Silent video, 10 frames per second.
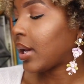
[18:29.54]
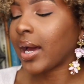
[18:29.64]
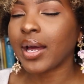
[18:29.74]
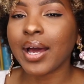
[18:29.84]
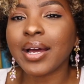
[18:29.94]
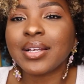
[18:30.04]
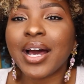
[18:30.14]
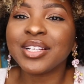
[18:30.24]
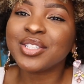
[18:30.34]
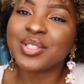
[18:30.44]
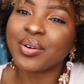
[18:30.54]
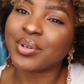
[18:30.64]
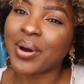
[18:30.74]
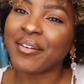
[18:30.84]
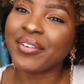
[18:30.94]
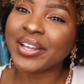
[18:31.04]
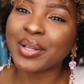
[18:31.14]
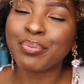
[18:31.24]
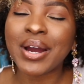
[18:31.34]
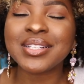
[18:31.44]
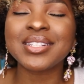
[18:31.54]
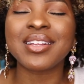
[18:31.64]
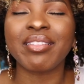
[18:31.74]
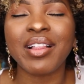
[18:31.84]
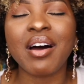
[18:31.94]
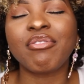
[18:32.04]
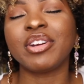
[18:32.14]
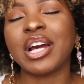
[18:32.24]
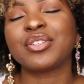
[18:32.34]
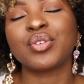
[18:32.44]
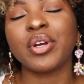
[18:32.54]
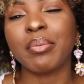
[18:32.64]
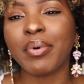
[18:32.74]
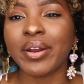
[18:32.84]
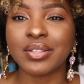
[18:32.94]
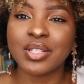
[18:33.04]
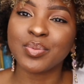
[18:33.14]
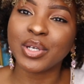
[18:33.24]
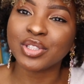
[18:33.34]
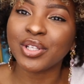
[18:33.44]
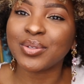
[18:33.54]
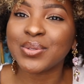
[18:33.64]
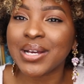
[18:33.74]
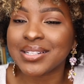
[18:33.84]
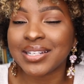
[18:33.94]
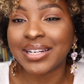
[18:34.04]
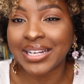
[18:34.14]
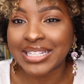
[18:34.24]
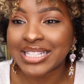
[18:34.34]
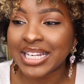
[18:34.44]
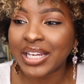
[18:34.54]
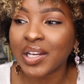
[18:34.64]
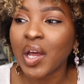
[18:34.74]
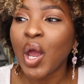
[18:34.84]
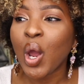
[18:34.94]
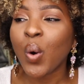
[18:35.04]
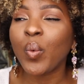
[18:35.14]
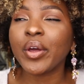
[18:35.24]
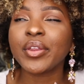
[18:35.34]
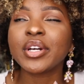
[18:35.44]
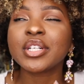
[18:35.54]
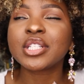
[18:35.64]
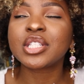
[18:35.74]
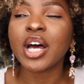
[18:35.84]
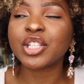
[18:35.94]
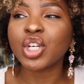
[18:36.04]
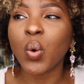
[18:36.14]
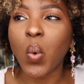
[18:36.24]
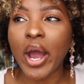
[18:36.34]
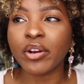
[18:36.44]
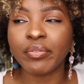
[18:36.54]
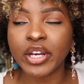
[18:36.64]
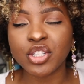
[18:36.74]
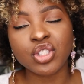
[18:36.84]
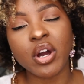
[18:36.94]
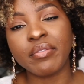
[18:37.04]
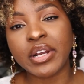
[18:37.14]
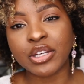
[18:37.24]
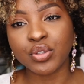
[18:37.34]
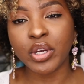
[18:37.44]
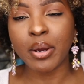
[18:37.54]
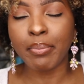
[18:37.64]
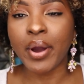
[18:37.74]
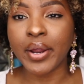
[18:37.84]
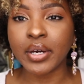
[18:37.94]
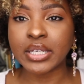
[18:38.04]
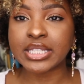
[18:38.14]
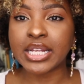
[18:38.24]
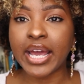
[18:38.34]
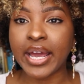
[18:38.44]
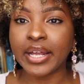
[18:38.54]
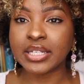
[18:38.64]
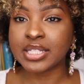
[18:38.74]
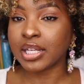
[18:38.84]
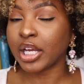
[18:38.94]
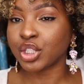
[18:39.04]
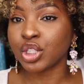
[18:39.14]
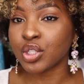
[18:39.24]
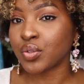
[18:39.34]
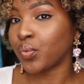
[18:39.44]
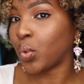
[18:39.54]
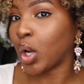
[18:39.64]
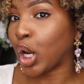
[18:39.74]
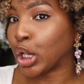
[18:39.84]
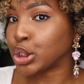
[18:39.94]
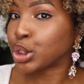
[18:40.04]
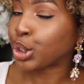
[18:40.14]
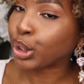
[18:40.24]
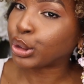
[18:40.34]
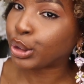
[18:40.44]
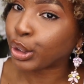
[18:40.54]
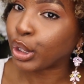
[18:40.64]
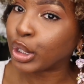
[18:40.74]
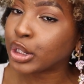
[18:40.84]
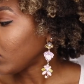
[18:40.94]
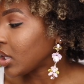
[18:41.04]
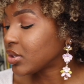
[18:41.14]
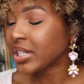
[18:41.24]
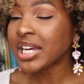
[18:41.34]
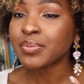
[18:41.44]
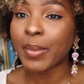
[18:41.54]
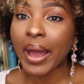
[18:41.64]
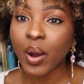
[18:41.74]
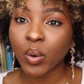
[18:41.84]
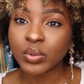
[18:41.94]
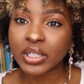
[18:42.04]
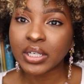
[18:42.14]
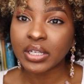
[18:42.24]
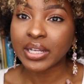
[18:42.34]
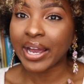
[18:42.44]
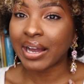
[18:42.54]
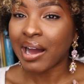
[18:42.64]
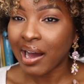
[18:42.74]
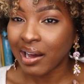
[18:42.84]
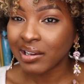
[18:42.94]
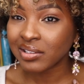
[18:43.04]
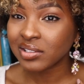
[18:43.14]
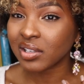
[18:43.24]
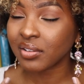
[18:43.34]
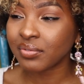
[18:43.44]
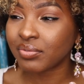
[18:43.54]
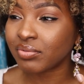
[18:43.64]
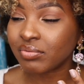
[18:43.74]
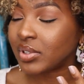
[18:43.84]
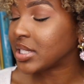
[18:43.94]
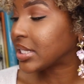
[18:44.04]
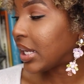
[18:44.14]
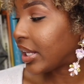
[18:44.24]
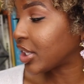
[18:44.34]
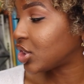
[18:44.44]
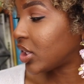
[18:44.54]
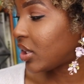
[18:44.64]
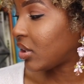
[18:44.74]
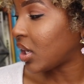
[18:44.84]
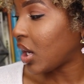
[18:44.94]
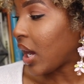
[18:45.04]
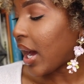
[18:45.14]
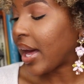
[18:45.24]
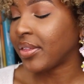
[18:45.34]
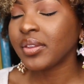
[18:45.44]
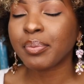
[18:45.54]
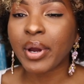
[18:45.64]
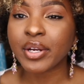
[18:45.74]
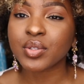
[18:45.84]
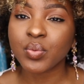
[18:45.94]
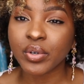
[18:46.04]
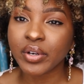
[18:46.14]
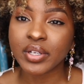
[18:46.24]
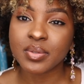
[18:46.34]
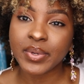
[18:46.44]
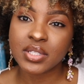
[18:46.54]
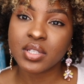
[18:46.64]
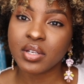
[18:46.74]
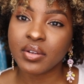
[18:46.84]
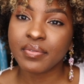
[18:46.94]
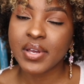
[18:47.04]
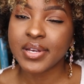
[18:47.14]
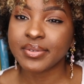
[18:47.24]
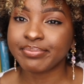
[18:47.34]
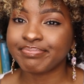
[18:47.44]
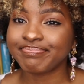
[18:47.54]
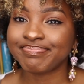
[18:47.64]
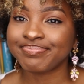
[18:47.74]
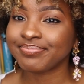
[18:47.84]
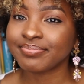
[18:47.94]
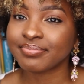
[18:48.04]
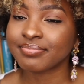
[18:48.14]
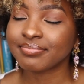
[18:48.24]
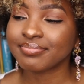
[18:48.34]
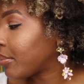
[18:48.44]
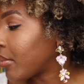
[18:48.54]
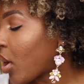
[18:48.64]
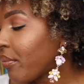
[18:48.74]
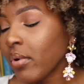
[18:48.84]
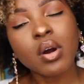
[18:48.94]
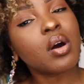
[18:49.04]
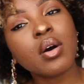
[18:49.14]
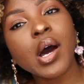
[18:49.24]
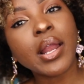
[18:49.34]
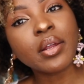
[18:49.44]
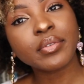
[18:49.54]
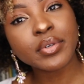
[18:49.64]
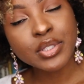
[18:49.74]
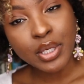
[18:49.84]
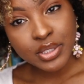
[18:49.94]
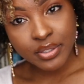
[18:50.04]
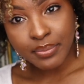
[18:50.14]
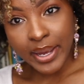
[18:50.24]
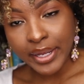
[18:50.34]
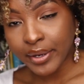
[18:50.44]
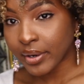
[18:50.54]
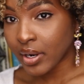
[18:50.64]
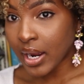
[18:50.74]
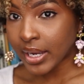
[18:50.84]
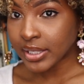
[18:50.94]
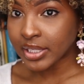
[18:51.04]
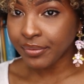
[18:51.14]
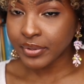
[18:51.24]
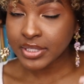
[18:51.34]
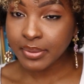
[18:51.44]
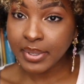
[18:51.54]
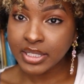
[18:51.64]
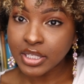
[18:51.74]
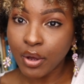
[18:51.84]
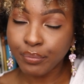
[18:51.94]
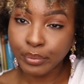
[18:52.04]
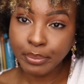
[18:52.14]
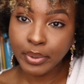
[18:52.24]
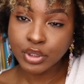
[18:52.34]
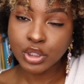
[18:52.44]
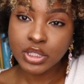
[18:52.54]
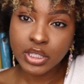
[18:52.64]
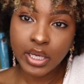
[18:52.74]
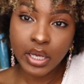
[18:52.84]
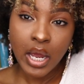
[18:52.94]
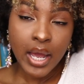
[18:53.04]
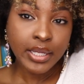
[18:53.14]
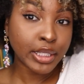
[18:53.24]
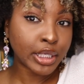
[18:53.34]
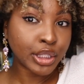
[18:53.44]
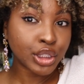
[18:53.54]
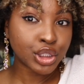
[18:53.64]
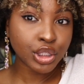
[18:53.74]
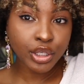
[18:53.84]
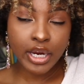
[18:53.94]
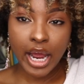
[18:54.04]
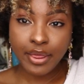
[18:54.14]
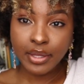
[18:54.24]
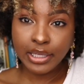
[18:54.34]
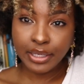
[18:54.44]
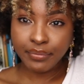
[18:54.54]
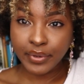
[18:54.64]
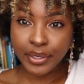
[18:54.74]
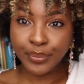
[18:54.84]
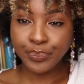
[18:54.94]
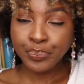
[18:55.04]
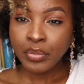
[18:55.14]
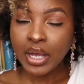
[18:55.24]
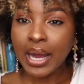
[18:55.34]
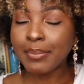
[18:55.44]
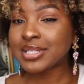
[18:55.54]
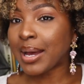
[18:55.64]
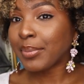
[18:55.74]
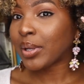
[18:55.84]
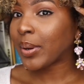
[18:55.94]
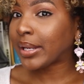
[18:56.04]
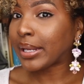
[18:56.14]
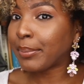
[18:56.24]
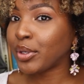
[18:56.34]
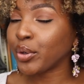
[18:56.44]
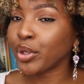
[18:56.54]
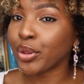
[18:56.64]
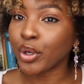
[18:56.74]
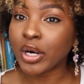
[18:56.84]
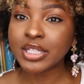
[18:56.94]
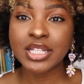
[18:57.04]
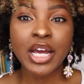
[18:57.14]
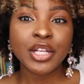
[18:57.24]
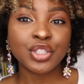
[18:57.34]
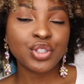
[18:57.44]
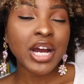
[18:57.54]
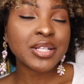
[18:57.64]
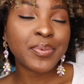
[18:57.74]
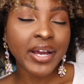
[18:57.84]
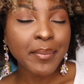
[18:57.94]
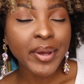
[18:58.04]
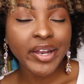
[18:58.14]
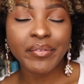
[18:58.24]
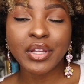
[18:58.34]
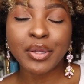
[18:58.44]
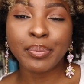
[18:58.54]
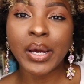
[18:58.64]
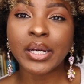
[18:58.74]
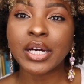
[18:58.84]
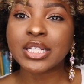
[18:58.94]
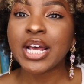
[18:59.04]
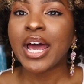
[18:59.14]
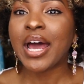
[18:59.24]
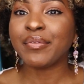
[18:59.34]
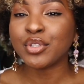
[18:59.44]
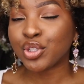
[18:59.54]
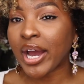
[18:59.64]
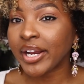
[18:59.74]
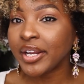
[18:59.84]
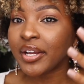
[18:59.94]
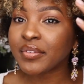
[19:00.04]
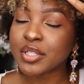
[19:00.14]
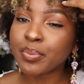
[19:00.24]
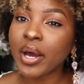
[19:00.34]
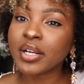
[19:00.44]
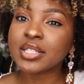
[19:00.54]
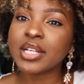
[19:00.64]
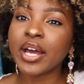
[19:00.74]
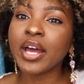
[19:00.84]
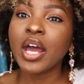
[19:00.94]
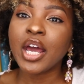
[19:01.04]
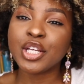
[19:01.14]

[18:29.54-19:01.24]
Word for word: I, I, I just don't know. I feel like the price is a lot for natural hair products, especially in two thousand nineteen, where there is such a wide range of natural hair products and selections for us curly girls. So that's my only like con of this collection. I think the products were expensive, and overall I love the results of my hair. I can definitely see myself repurchasing the conditioner and the leave-in. Comment down below and let me know your thoughts. Did you guys pick up any of these products? Have you tried any of these products yet?